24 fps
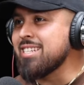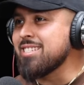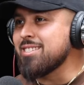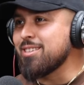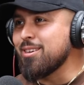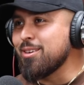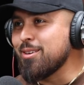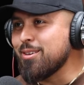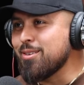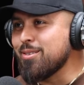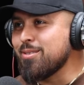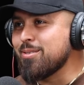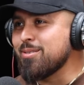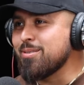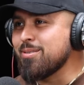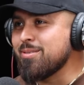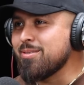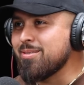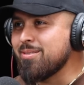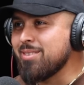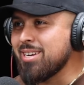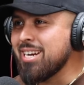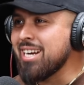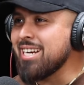deserve,
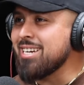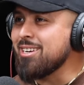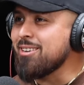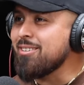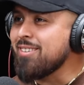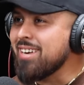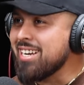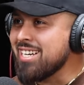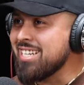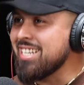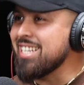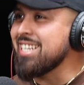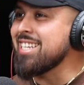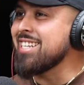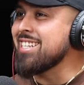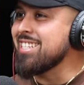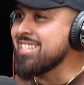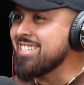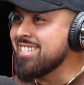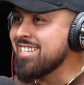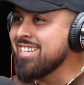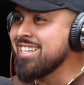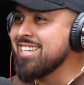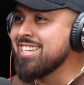what I know I need.
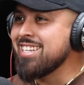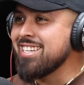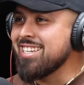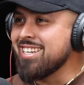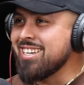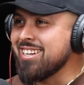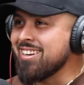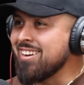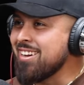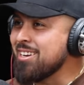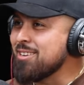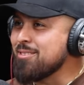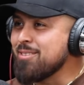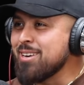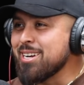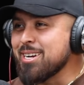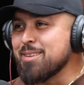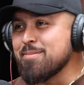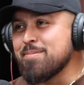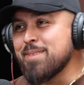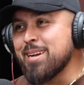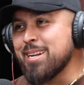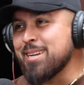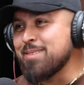Exactly. I don't
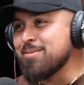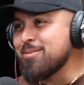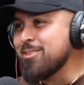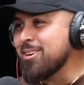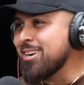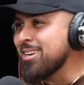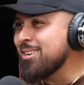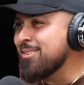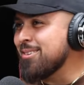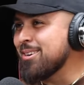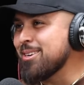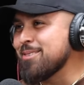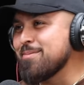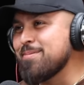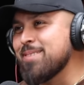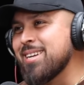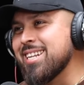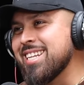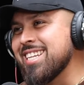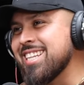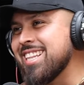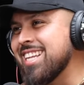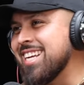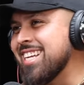want a penny more. I don't want a
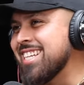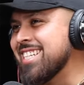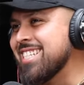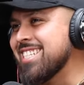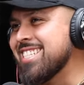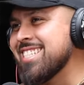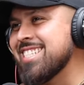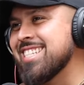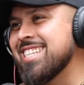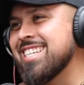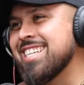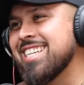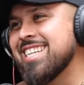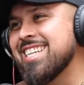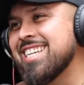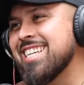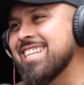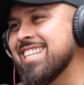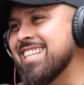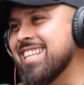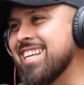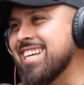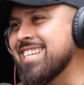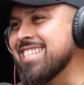penny less. For
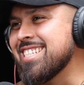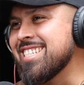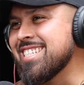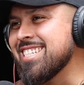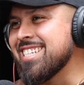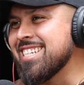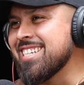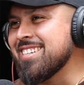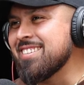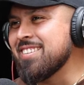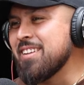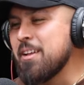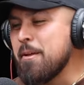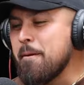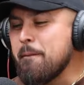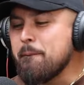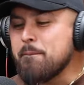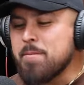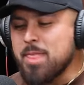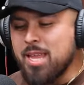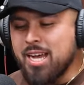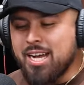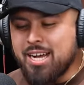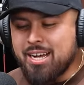sure. That's man. it.
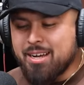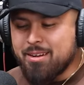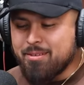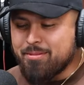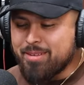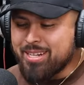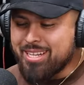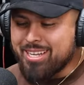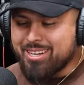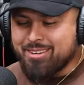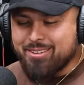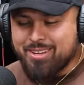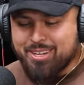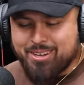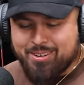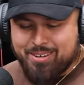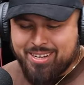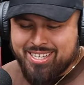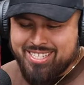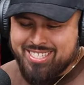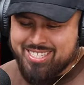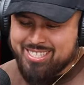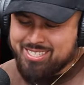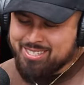Uh, really quick
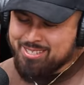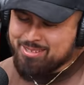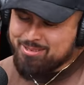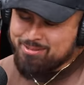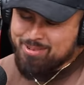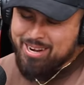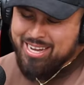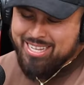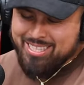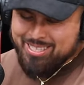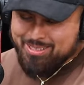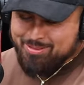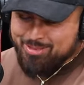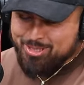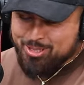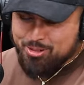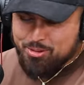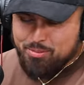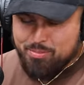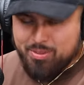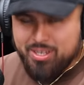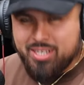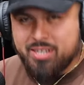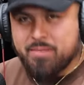question, random
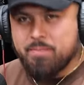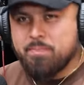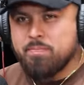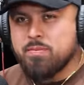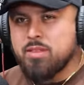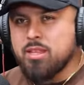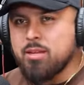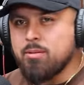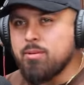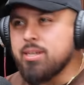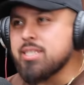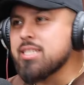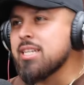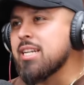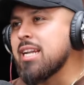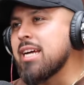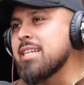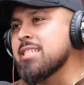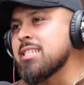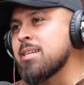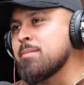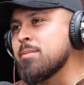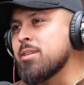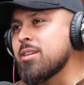too, but when's the
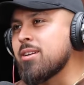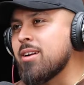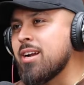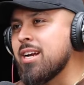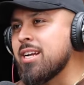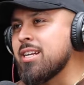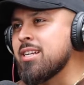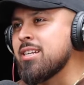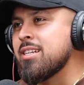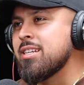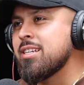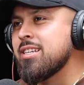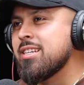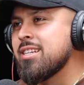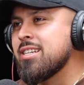last time you cried?